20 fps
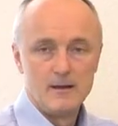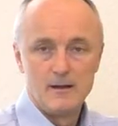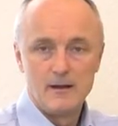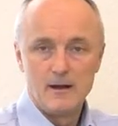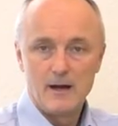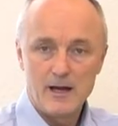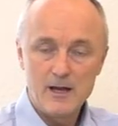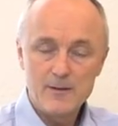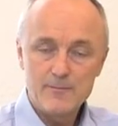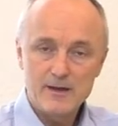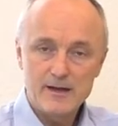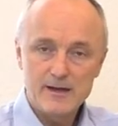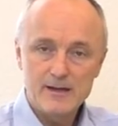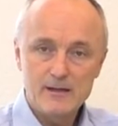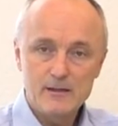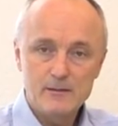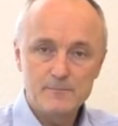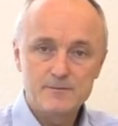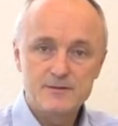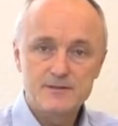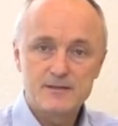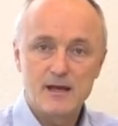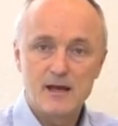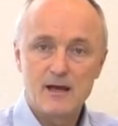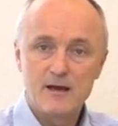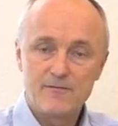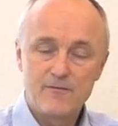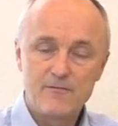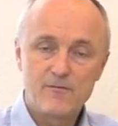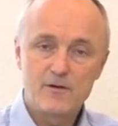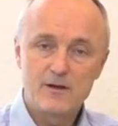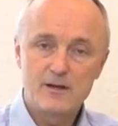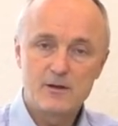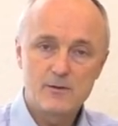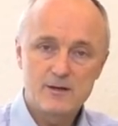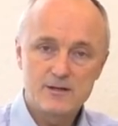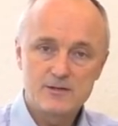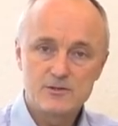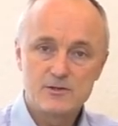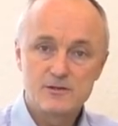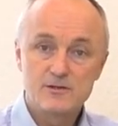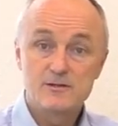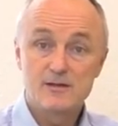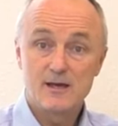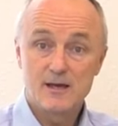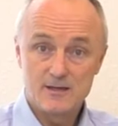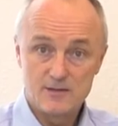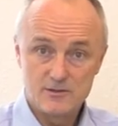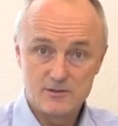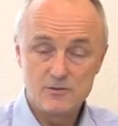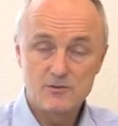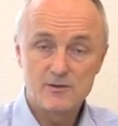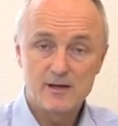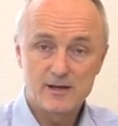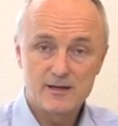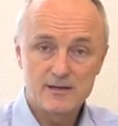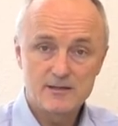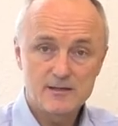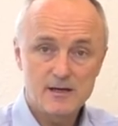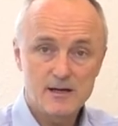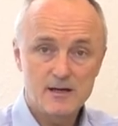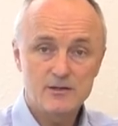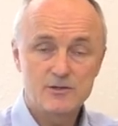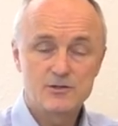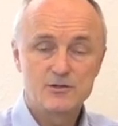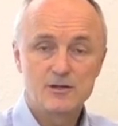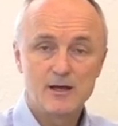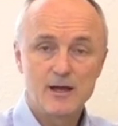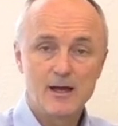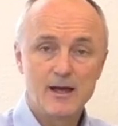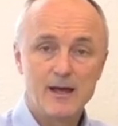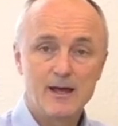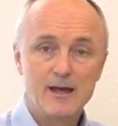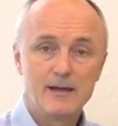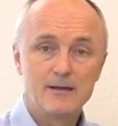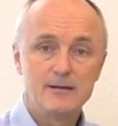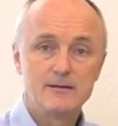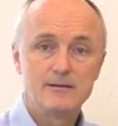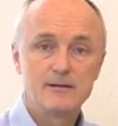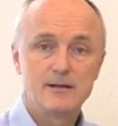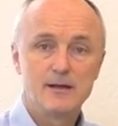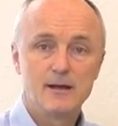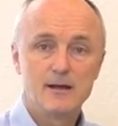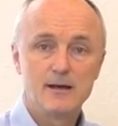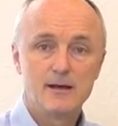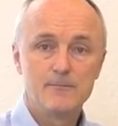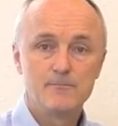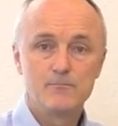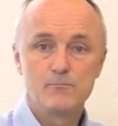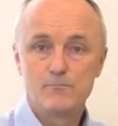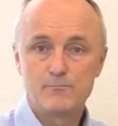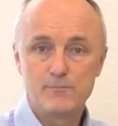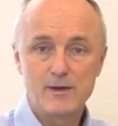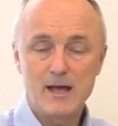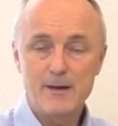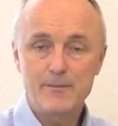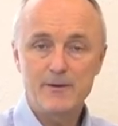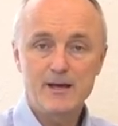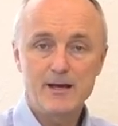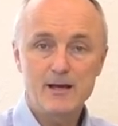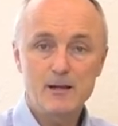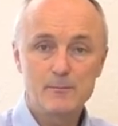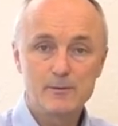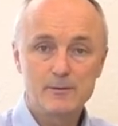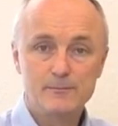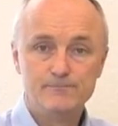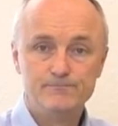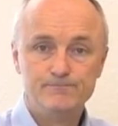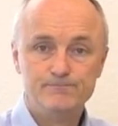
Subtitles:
I hope that helps. If you've got any questions, then do get in touch, and be happy to help.